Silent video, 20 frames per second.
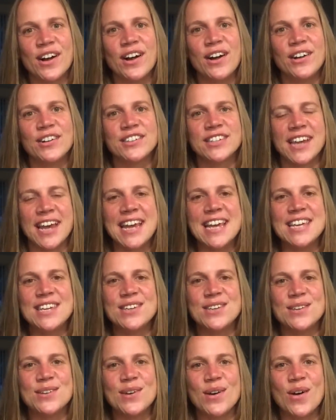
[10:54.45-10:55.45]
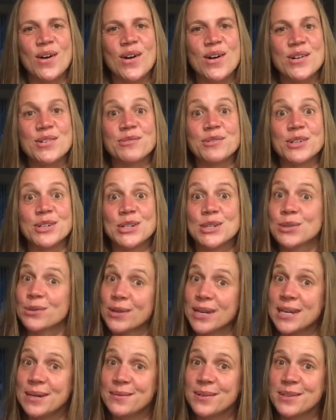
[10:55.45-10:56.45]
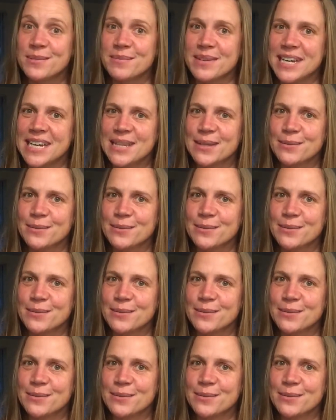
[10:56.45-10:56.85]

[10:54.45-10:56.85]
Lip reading: I'll take you on retreat with me,